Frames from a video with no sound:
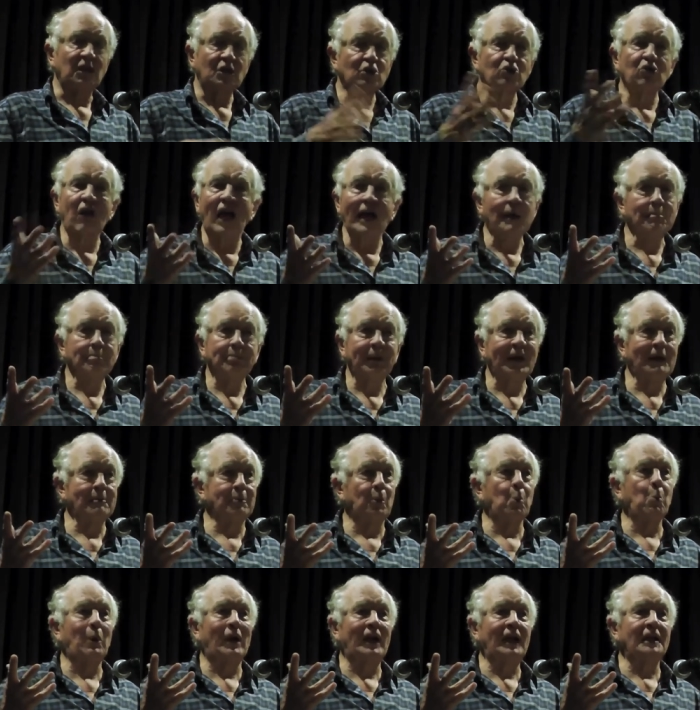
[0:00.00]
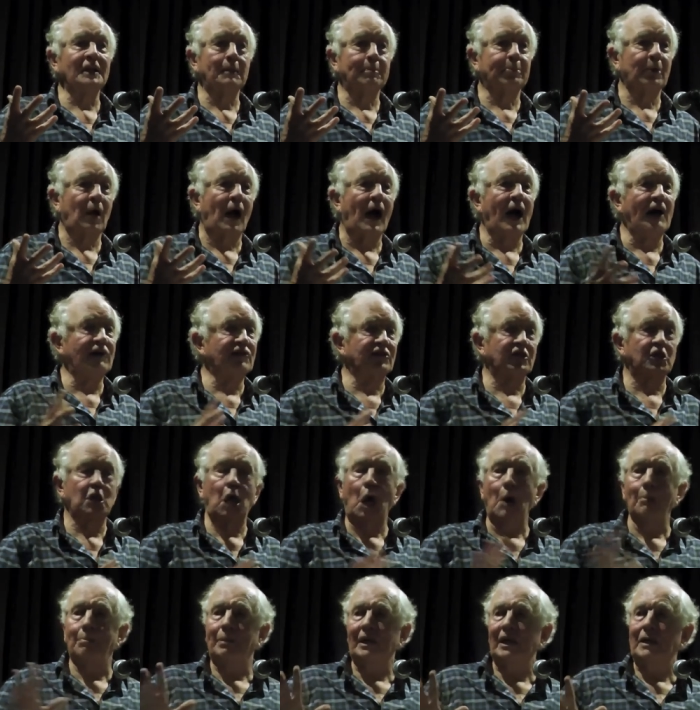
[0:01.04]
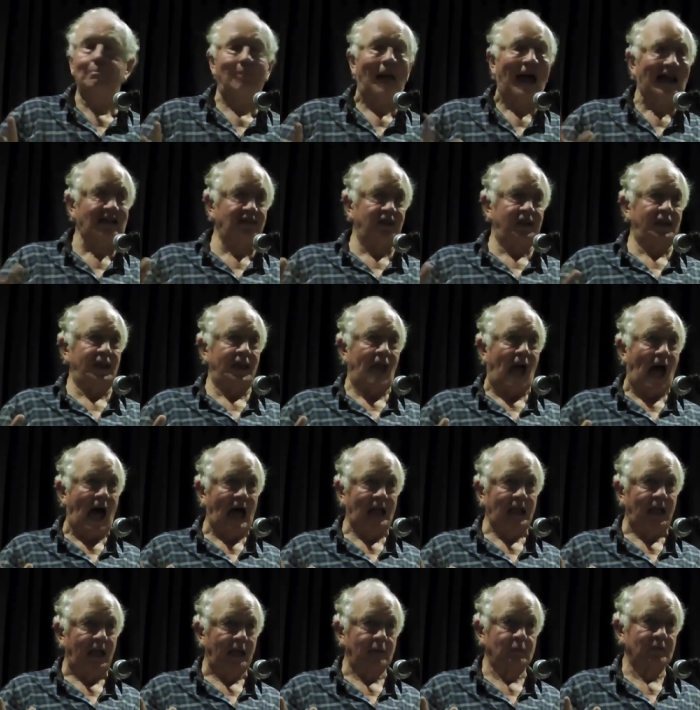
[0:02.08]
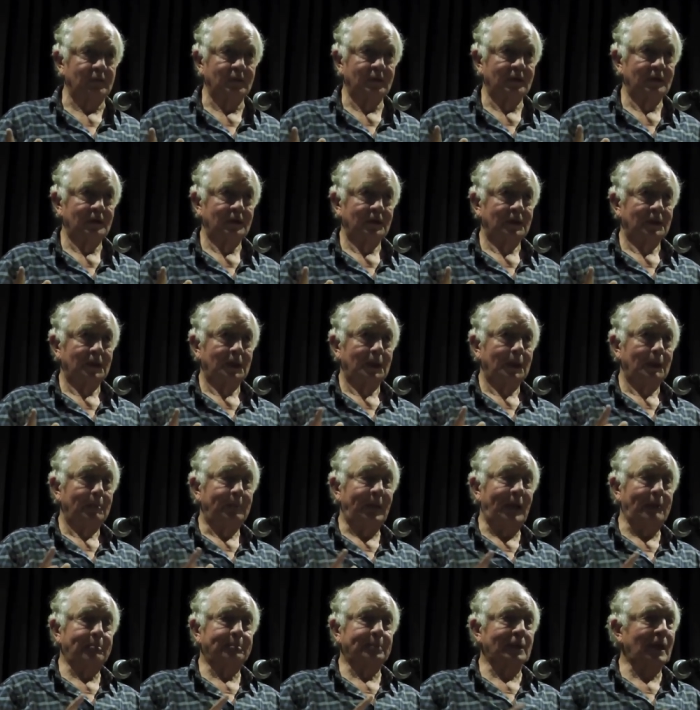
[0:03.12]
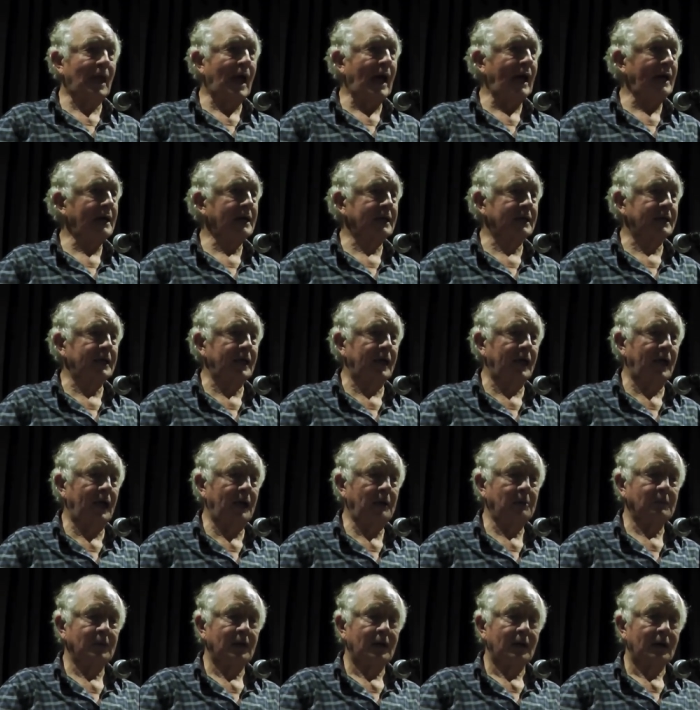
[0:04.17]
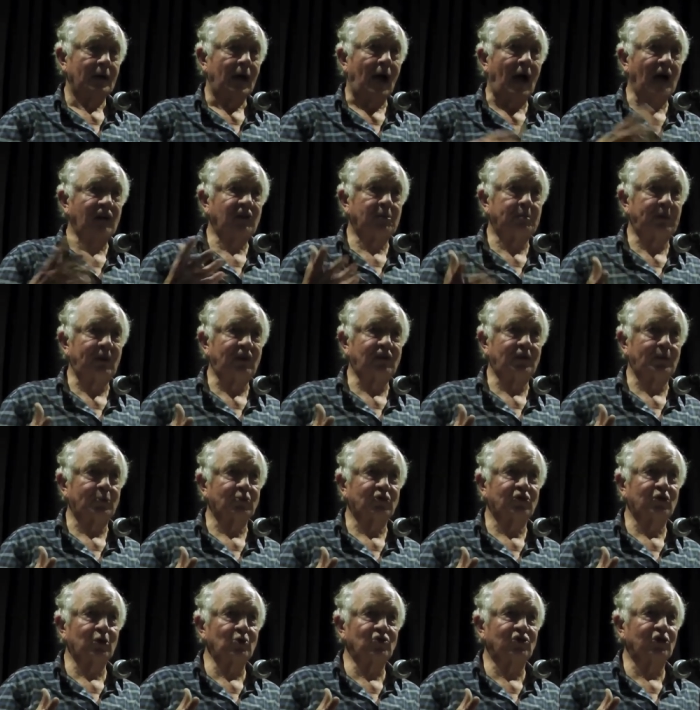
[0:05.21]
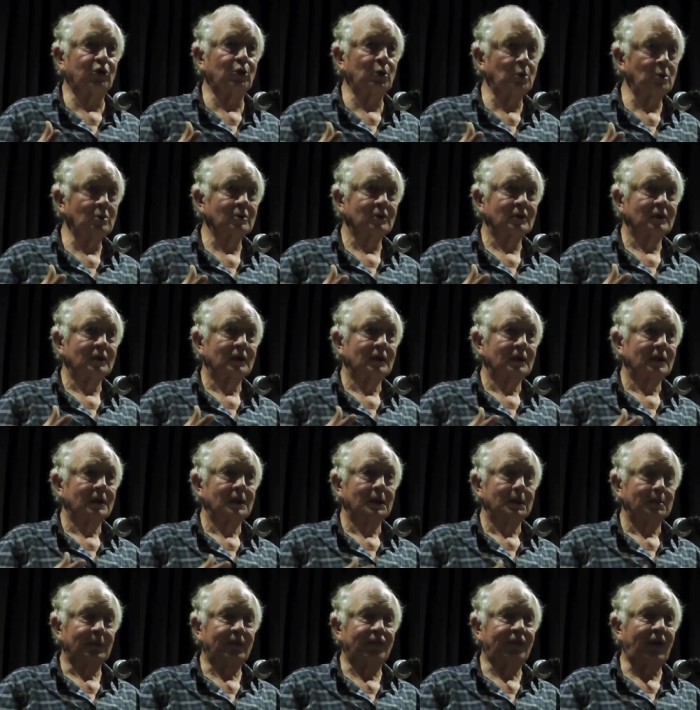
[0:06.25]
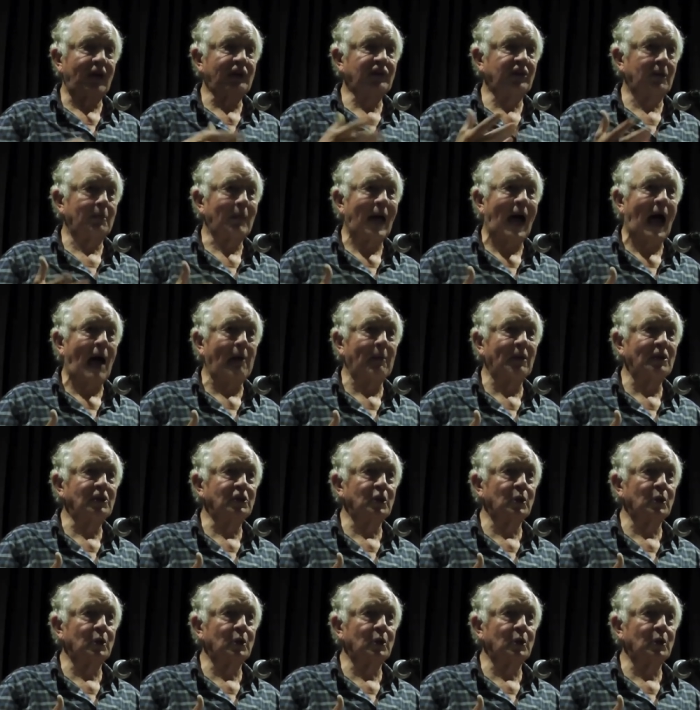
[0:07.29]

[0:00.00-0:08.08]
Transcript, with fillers: great people winning the prize, nobody batted an eyelid. People like uh, Archbishop Tutu, Professor Muhammad